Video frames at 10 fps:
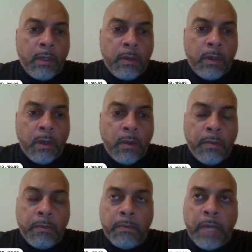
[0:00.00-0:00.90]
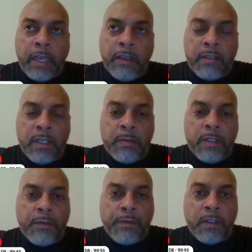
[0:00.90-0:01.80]
you know, making seams in
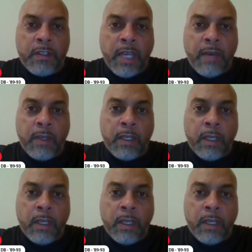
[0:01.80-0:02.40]
the front seven and,